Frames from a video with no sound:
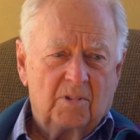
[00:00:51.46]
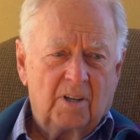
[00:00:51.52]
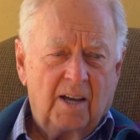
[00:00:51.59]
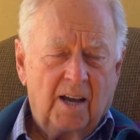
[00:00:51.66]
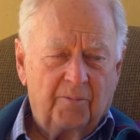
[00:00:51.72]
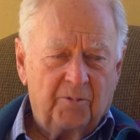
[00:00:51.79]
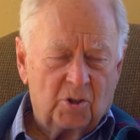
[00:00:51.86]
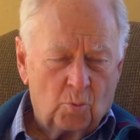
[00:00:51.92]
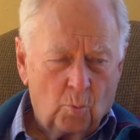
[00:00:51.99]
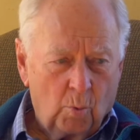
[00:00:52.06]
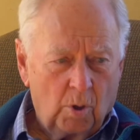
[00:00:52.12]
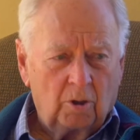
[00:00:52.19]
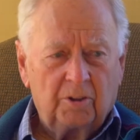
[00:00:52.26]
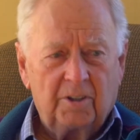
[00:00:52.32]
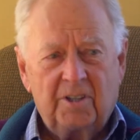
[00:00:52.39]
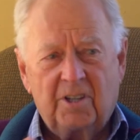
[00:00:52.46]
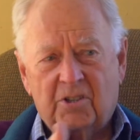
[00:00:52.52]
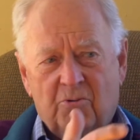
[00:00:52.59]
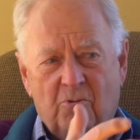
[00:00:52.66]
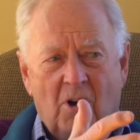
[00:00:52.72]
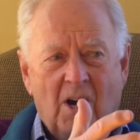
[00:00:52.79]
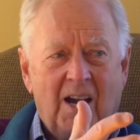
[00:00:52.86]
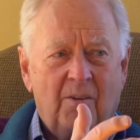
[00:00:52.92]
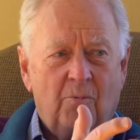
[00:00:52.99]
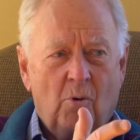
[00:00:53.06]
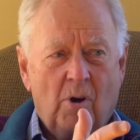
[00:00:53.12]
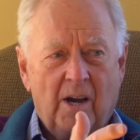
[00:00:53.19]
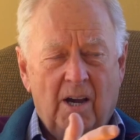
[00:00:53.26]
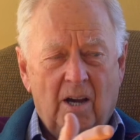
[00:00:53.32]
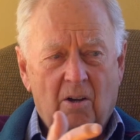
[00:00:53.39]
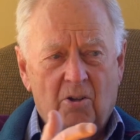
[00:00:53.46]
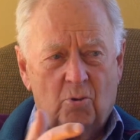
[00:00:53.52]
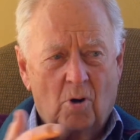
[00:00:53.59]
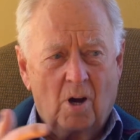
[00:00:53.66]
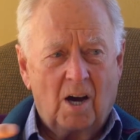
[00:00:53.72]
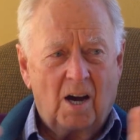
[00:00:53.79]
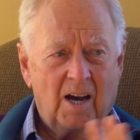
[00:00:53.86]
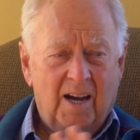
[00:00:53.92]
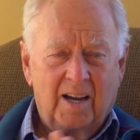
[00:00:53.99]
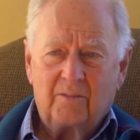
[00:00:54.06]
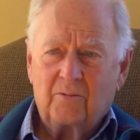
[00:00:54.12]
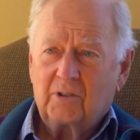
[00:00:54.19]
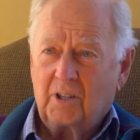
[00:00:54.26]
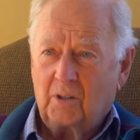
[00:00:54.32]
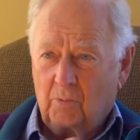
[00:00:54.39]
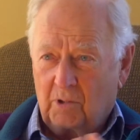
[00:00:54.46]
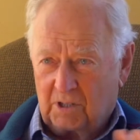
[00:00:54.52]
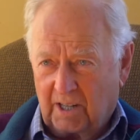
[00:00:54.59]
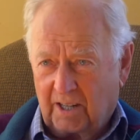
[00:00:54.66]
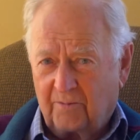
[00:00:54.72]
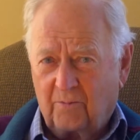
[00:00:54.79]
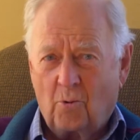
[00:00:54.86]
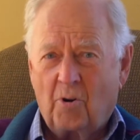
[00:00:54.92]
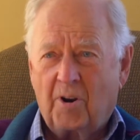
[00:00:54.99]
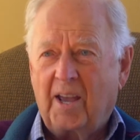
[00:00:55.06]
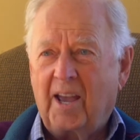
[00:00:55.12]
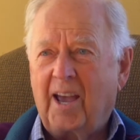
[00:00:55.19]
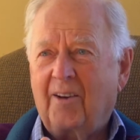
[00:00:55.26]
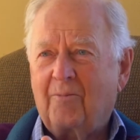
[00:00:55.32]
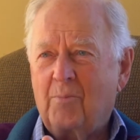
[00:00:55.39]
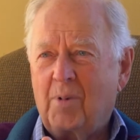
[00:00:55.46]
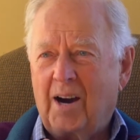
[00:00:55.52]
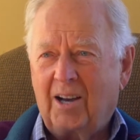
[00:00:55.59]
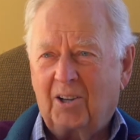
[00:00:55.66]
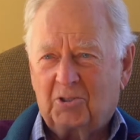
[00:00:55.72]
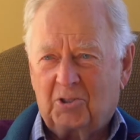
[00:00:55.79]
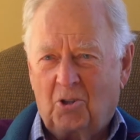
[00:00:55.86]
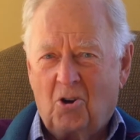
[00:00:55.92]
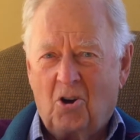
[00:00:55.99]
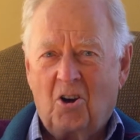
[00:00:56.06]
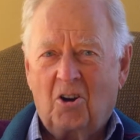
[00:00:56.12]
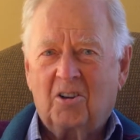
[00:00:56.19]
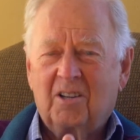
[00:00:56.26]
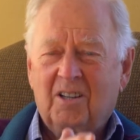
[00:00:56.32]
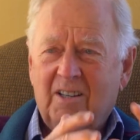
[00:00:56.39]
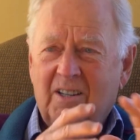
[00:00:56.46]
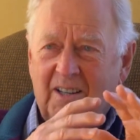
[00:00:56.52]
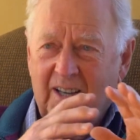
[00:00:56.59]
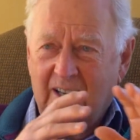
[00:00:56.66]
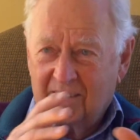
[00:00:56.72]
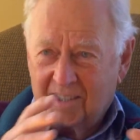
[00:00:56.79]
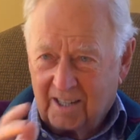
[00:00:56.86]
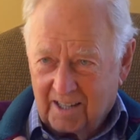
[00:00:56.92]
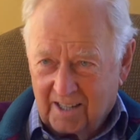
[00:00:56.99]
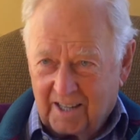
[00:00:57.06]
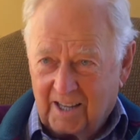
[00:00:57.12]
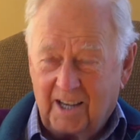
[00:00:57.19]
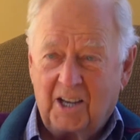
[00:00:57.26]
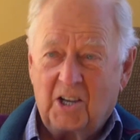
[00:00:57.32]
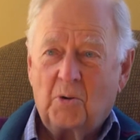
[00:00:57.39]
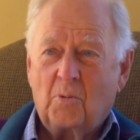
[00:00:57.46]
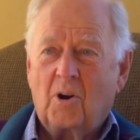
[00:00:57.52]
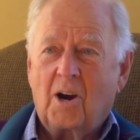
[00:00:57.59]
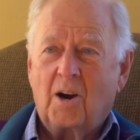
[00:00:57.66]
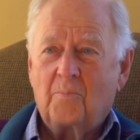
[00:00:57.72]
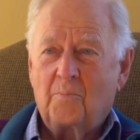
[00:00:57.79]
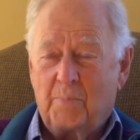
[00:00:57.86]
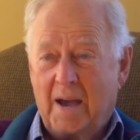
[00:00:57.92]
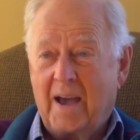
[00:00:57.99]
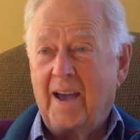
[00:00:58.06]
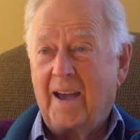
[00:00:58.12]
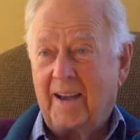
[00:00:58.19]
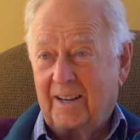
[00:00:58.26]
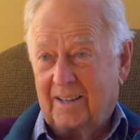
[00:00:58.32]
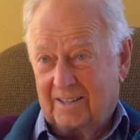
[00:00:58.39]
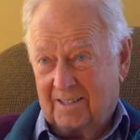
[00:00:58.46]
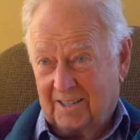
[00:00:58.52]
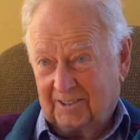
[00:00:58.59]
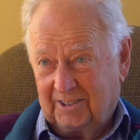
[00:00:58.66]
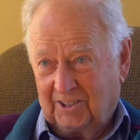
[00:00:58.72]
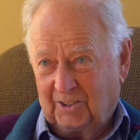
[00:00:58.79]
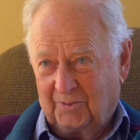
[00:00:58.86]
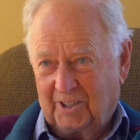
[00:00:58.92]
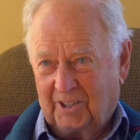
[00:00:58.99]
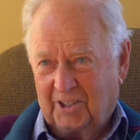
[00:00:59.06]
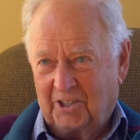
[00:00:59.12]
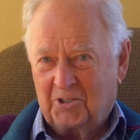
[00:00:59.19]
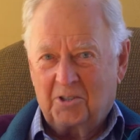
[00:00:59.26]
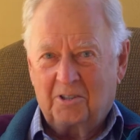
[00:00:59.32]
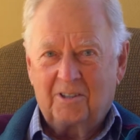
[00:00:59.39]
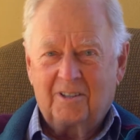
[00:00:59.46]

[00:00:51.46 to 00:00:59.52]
Have this wilderness drive that was like 4.5 miles long, and then here you are, bang, a little village.